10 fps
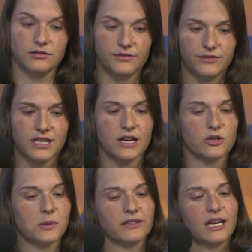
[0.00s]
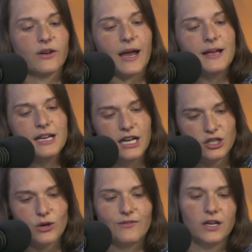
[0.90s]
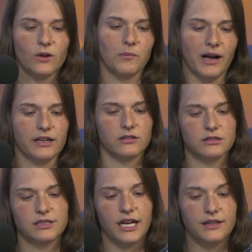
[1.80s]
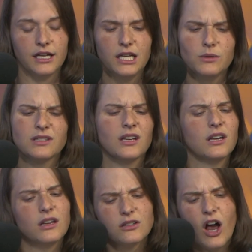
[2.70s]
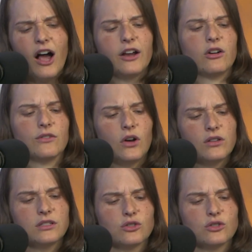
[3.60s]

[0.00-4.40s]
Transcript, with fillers: Uh, standard spelling. Okay. It showed a video of Michael saying that he was tired of all this